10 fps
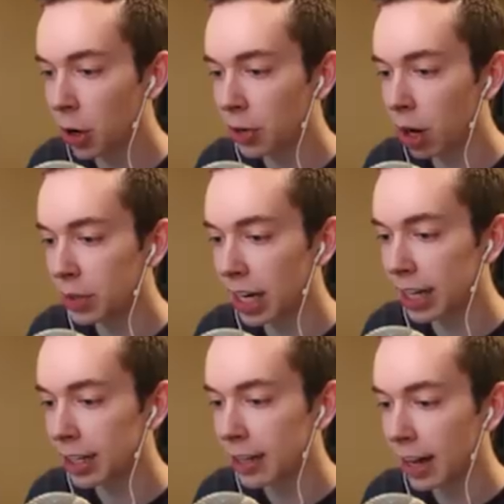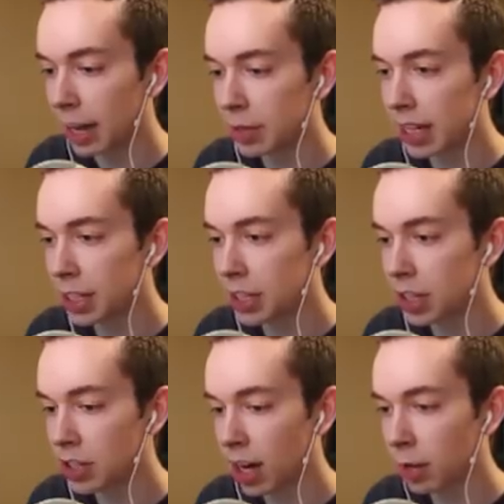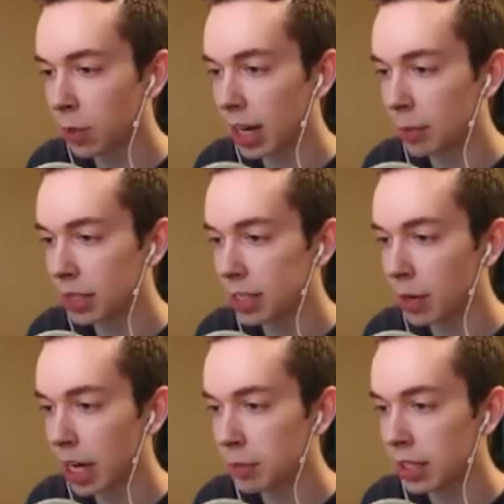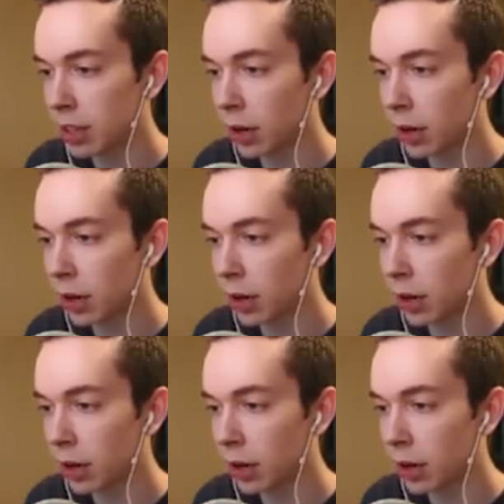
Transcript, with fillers: Oh no, I'm dying. I'm, did I just get shot? What happened? Is he behind me?